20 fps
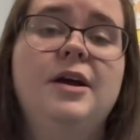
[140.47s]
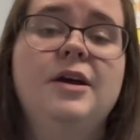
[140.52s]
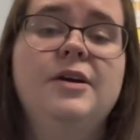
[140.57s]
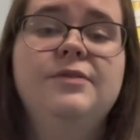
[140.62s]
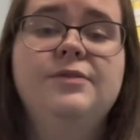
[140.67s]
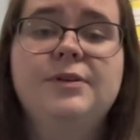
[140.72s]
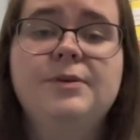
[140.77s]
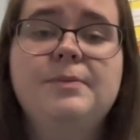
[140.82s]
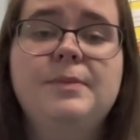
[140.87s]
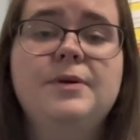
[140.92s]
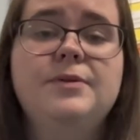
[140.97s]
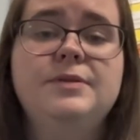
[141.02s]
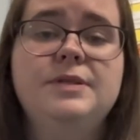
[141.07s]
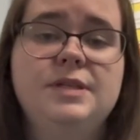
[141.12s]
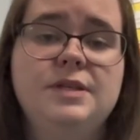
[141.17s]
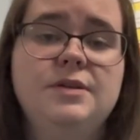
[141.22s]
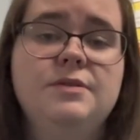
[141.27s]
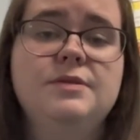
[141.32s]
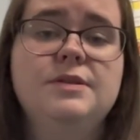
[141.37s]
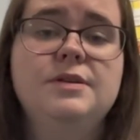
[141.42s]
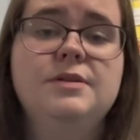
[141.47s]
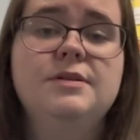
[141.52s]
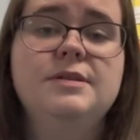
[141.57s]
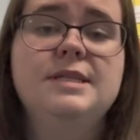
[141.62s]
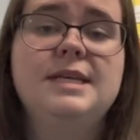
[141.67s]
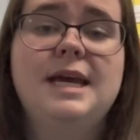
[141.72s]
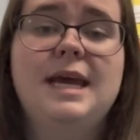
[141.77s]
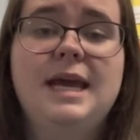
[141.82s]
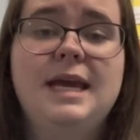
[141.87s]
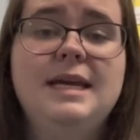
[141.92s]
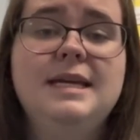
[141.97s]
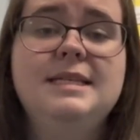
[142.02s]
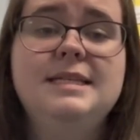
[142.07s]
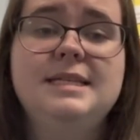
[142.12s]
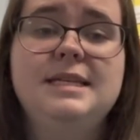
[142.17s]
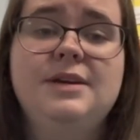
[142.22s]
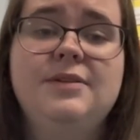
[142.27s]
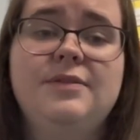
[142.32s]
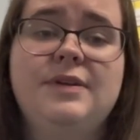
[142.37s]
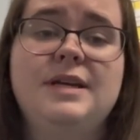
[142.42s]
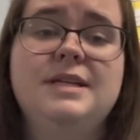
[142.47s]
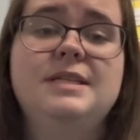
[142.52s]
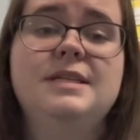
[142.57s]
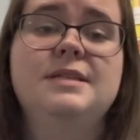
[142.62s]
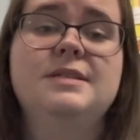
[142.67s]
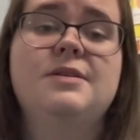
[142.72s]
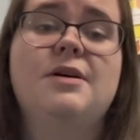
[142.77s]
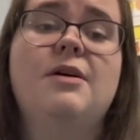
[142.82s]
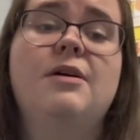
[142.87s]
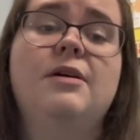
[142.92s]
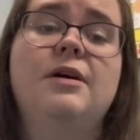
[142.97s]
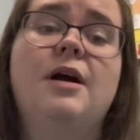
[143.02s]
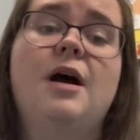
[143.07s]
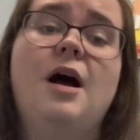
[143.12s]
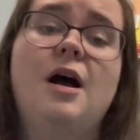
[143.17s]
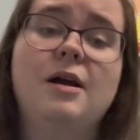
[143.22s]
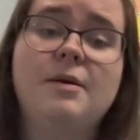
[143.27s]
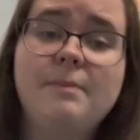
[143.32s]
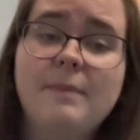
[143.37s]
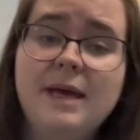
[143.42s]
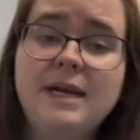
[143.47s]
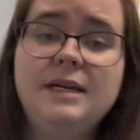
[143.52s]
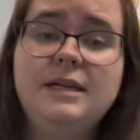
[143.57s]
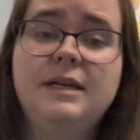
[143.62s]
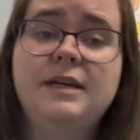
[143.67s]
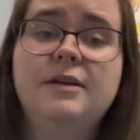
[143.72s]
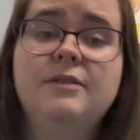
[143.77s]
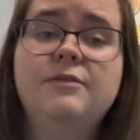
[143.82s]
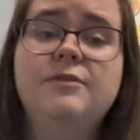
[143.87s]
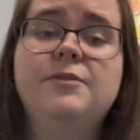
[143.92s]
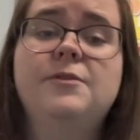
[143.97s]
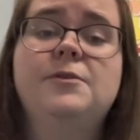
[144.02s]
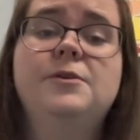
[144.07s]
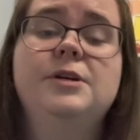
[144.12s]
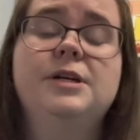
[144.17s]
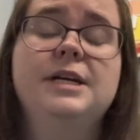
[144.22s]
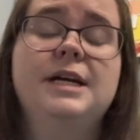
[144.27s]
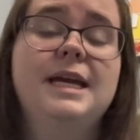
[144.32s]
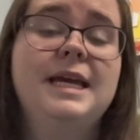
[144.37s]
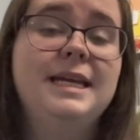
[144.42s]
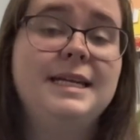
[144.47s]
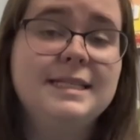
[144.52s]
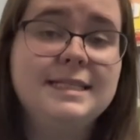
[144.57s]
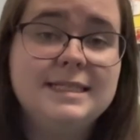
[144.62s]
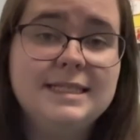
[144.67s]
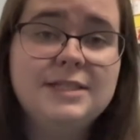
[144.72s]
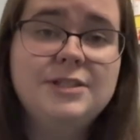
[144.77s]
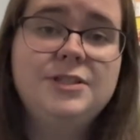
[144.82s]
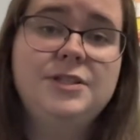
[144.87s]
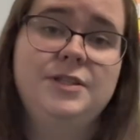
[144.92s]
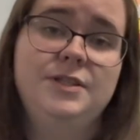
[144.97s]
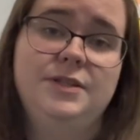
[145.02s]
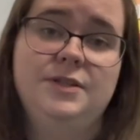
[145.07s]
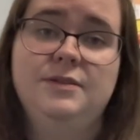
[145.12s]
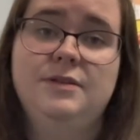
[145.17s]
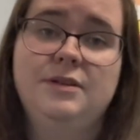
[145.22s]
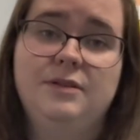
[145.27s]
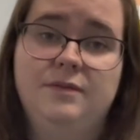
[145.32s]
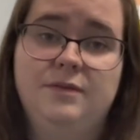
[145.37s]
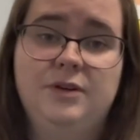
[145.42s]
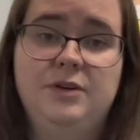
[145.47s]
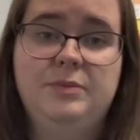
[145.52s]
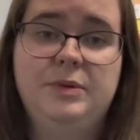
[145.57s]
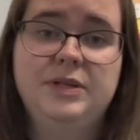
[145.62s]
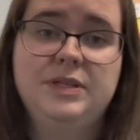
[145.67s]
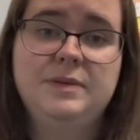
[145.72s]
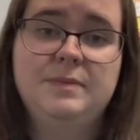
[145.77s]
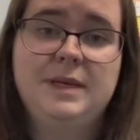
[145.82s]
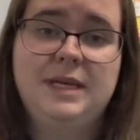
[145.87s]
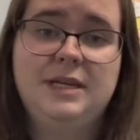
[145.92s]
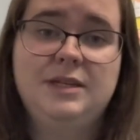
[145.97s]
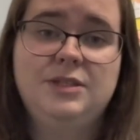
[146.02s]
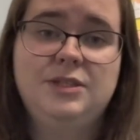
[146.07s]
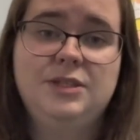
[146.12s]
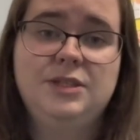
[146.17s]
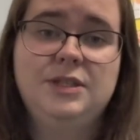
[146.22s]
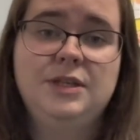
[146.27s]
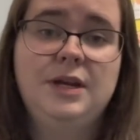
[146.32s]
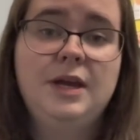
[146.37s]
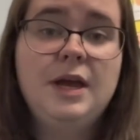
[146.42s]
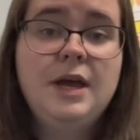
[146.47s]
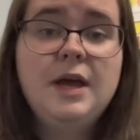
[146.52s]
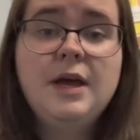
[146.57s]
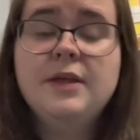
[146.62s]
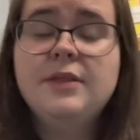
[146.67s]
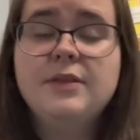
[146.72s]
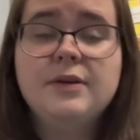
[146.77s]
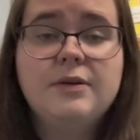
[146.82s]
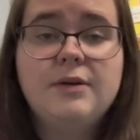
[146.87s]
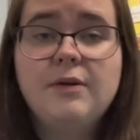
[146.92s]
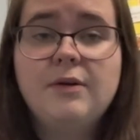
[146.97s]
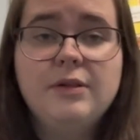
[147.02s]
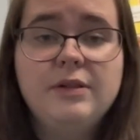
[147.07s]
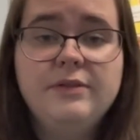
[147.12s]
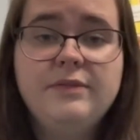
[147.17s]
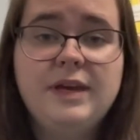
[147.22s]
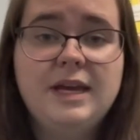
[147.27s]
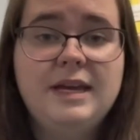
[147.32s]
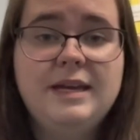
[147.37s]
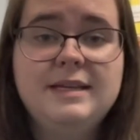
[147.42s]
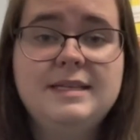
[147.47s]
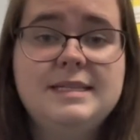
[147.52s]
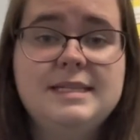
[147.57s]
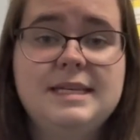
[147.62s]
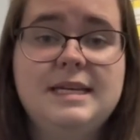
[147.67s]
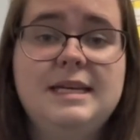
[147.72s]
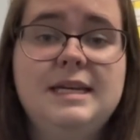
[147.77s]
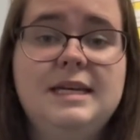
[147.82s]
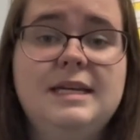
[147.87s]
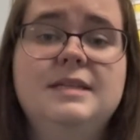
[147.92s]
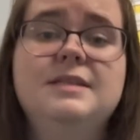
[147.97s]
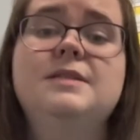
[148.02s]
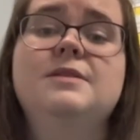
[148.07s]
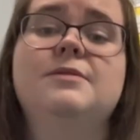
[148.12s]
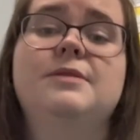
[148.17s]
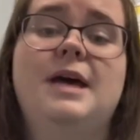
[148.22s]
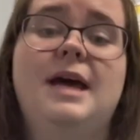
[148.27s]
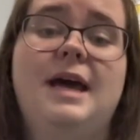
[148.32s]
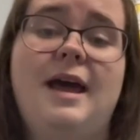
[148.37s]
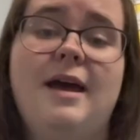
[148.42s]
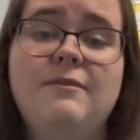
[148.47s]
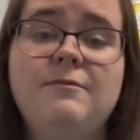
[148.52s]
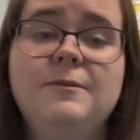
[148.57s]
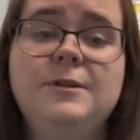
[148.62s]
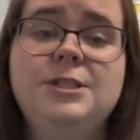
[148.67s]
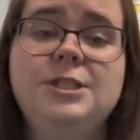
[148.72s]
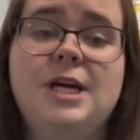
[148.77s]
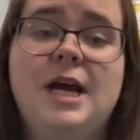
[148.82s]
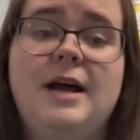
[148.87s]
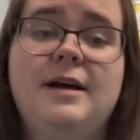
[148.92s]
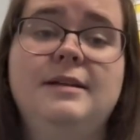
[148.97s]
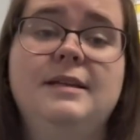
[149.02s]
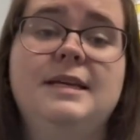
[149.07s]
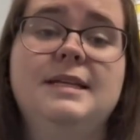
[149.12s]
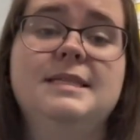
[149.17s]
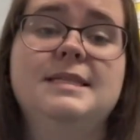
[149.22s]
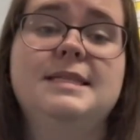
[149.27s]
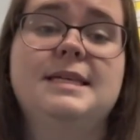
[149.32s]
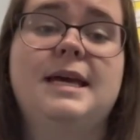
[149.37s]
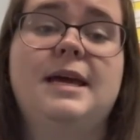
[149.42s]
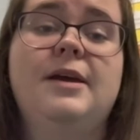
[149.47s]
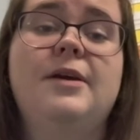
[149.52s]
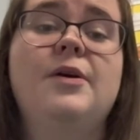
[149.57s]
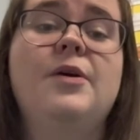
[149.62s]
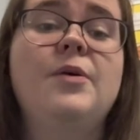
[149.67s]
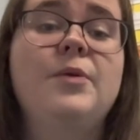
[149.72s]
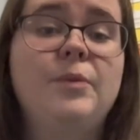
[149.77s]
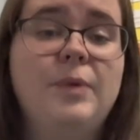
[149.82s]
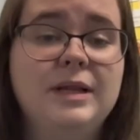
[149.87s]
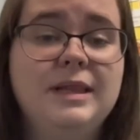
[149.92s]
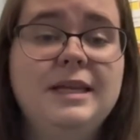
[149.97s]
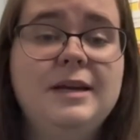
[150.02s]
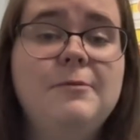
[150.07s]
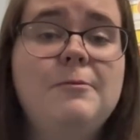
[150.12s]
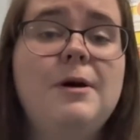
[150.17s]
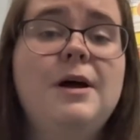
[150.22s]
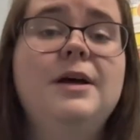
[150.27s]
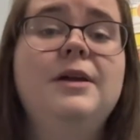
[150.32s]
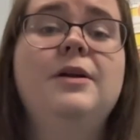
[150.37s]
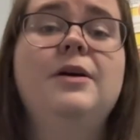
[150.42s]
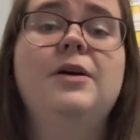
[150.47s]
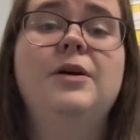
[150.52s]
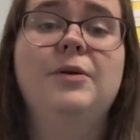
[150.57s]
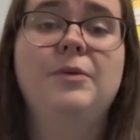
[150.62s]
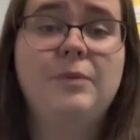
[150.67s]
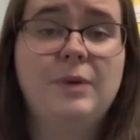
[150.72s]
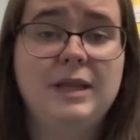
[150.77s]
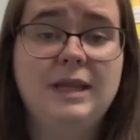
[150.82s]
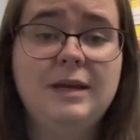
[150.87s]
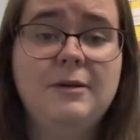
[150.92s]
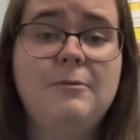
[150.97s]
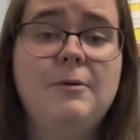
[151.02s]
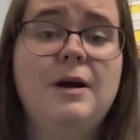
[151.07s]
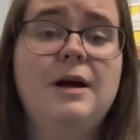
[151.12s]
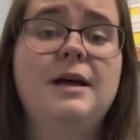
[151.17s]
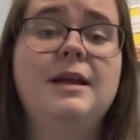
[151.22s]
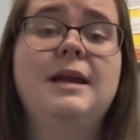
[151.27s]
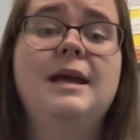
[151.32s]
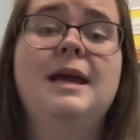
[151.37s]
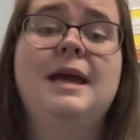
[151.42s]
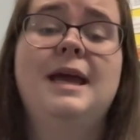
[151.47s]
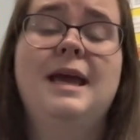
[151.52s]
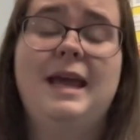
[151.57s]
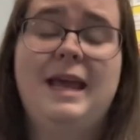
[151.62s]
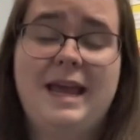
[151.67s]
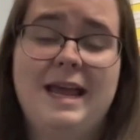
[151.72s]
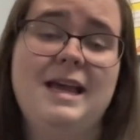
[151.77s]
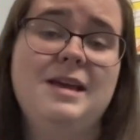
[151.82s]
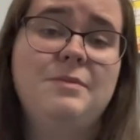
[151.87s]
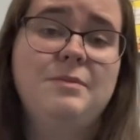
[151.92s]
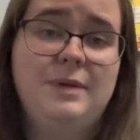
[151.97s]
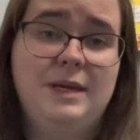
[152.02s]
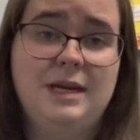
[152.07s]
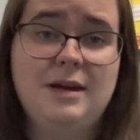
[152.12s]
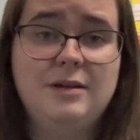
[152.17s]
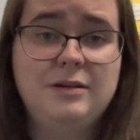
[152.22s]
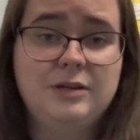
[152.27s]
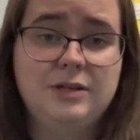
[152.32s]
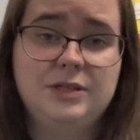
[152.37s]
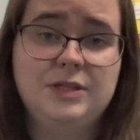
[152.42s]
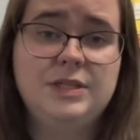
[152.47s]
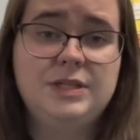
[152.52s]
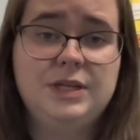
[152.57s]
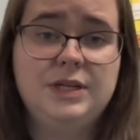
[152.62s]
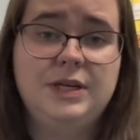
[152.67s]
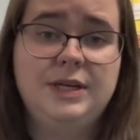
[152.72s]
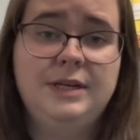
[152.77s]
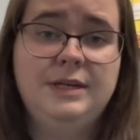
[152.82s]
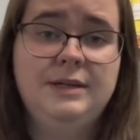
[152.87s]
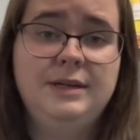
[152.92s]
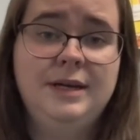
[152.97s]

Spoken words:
For most users, AAC devices are augmentative, or in addition to their verbal speech. The goal of AAC is so that every child can say what they want, when they want, and be understood.